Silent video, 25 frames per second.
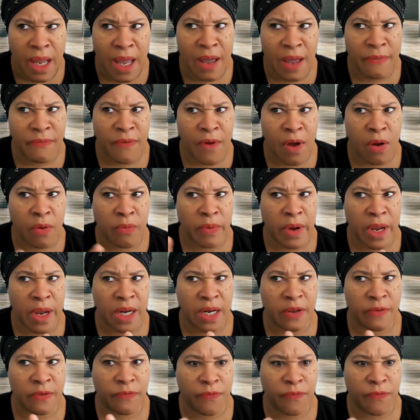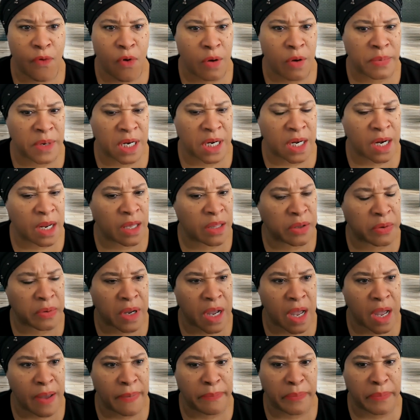have already formed another
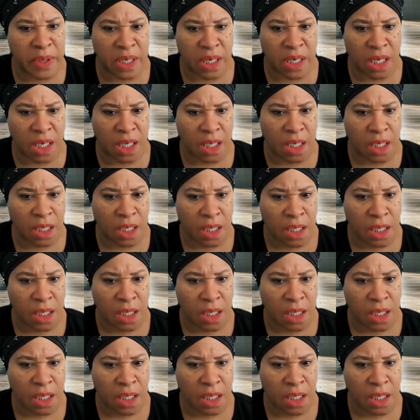company.